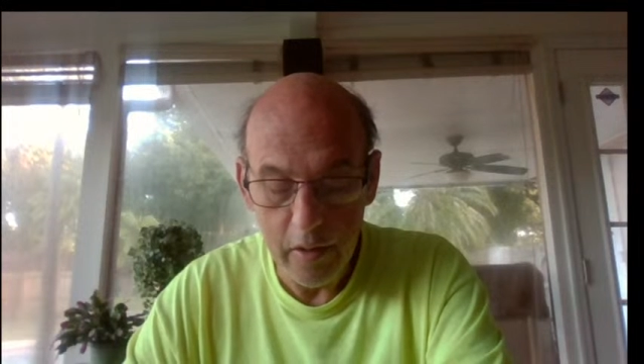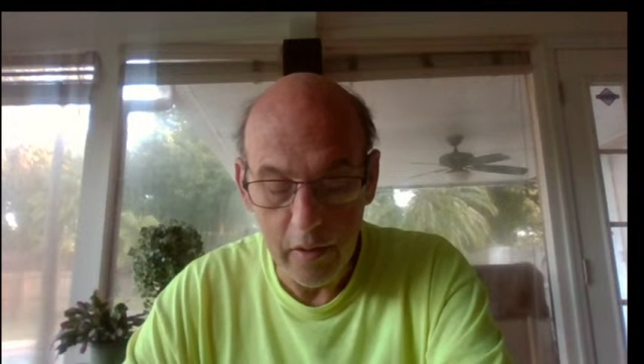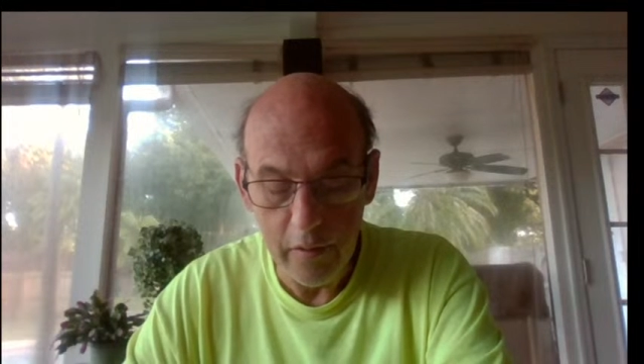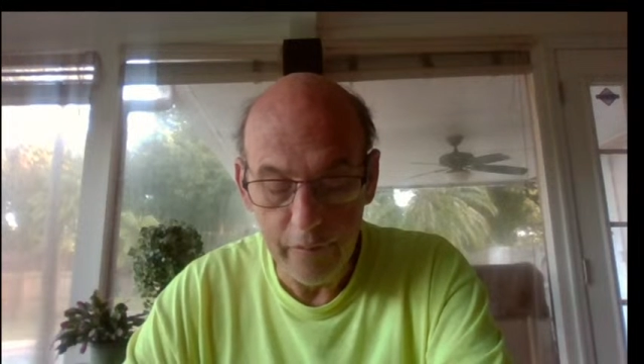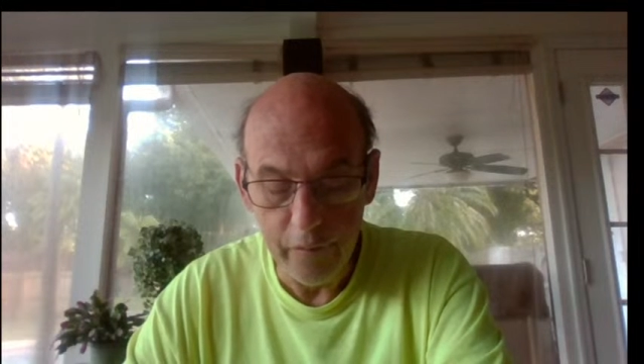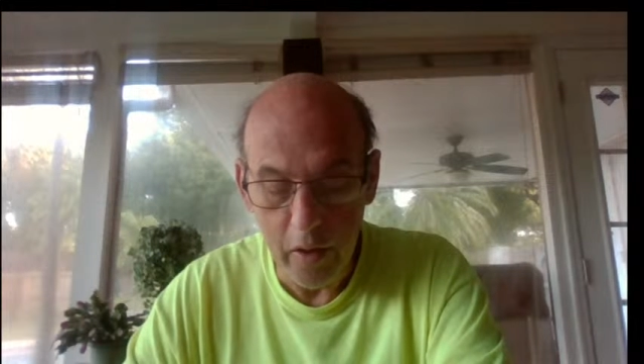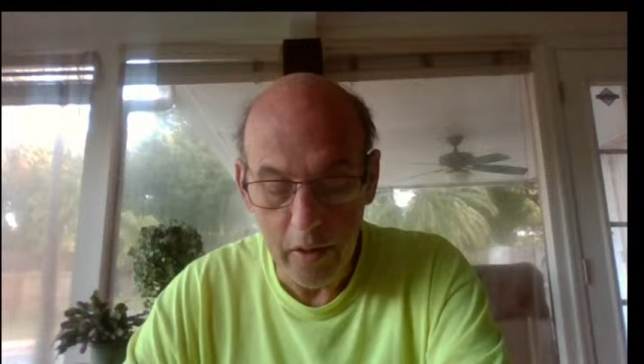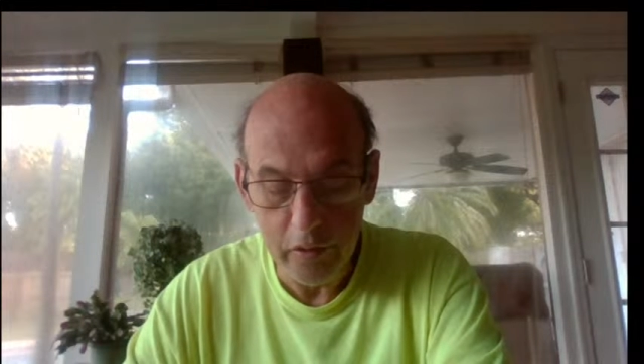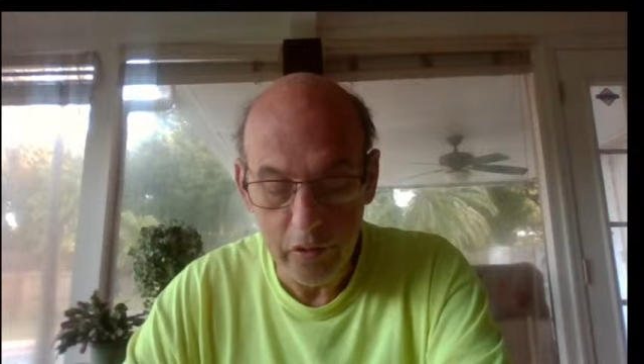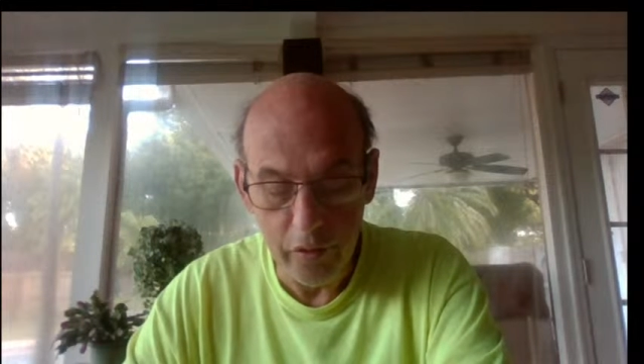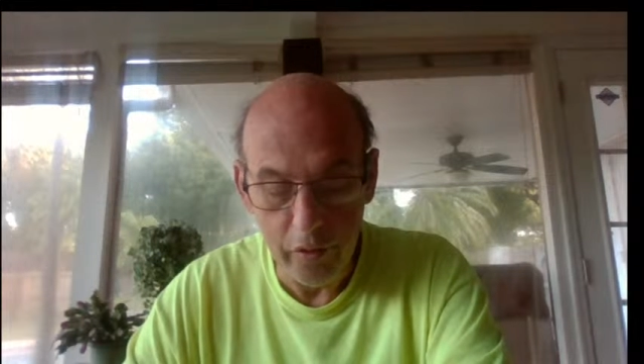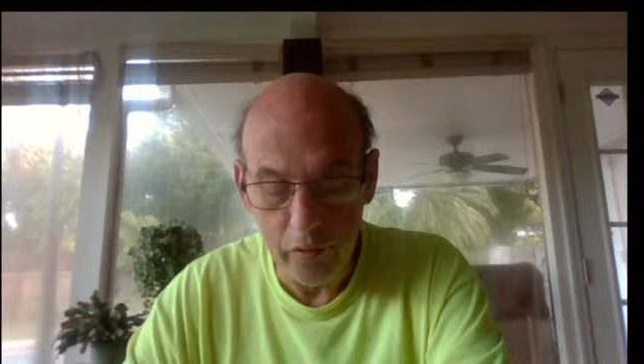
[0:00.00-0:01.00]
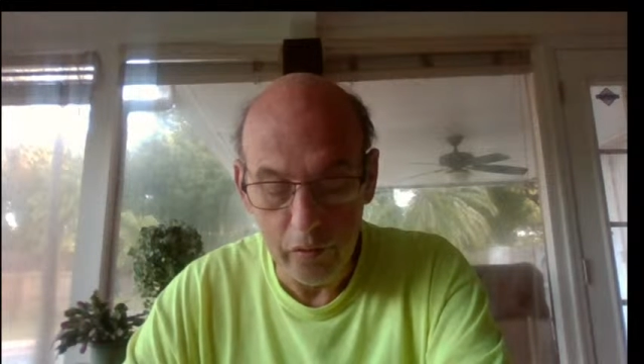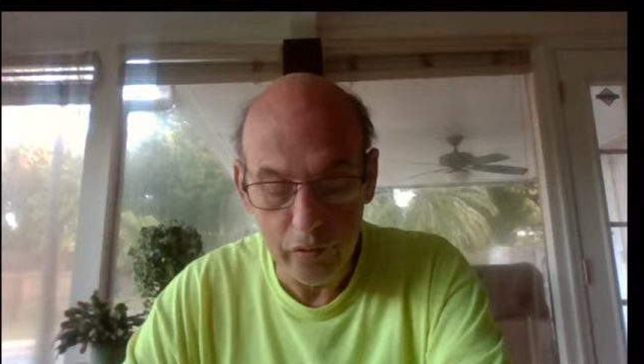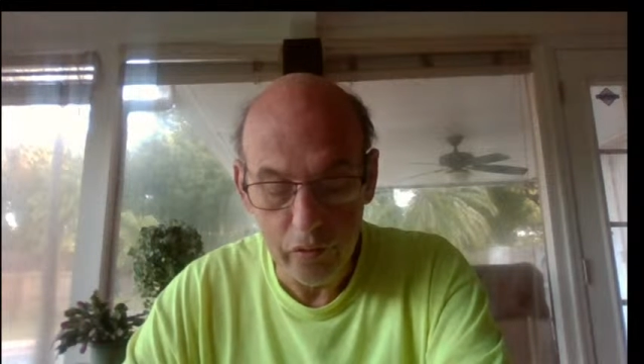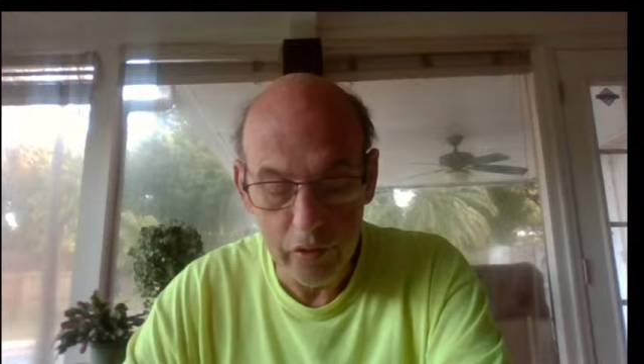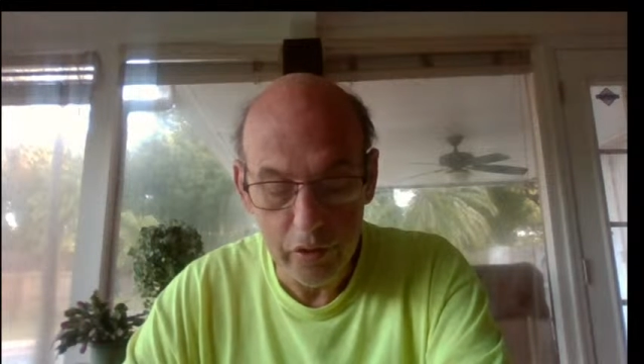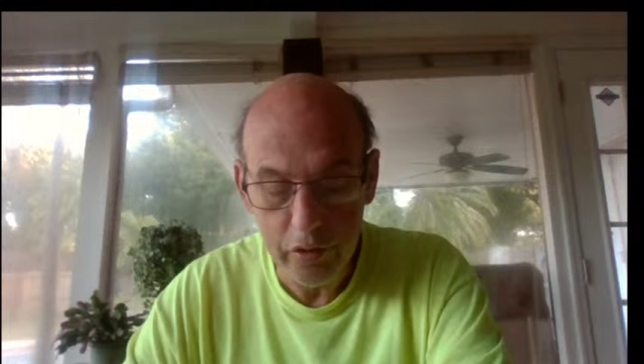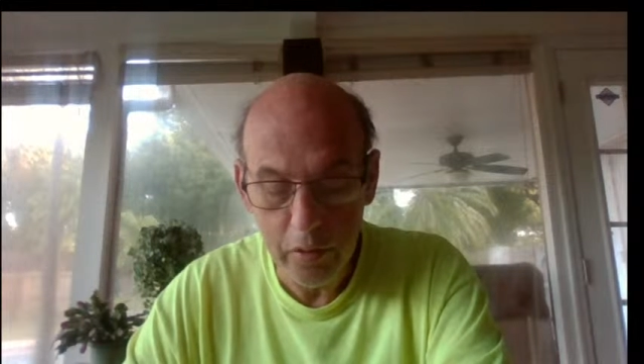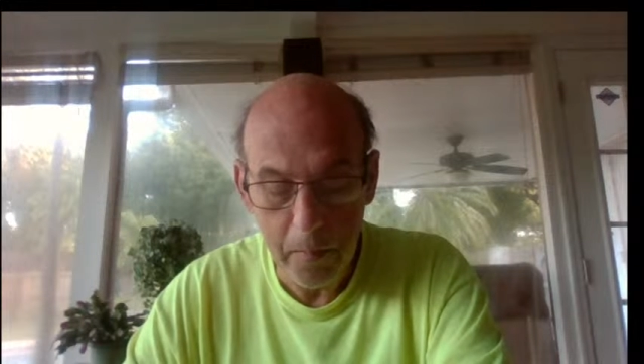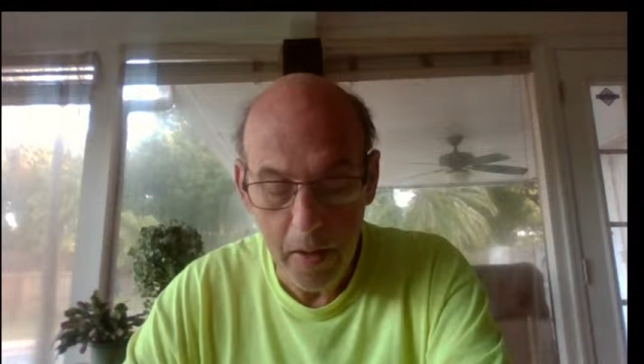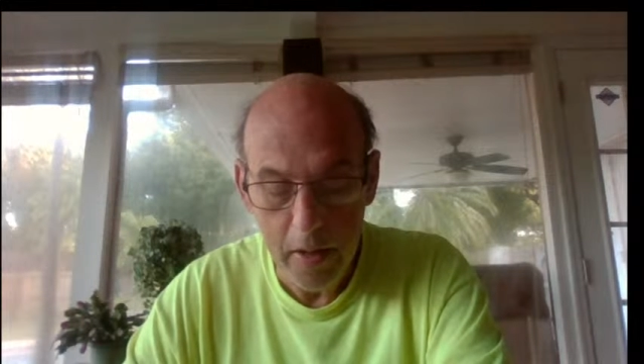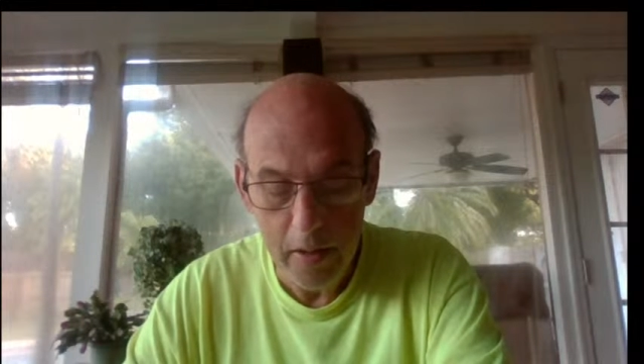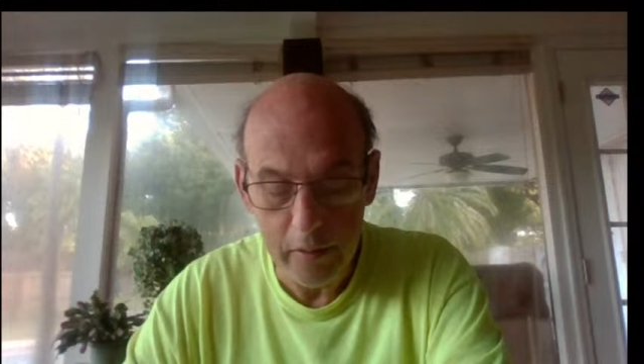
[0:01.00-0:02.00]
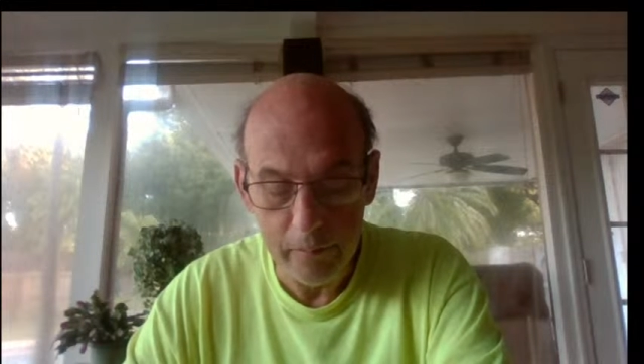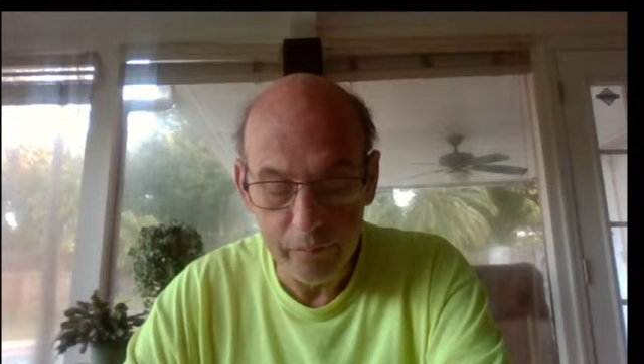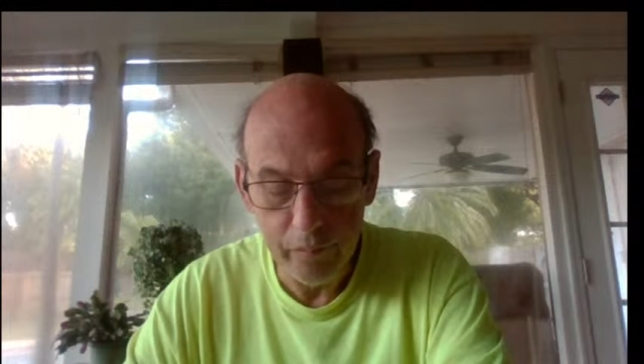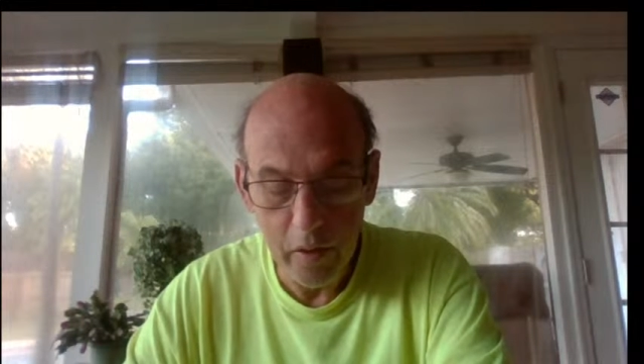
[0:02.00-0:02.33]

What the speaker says: if not to those who disobeyed?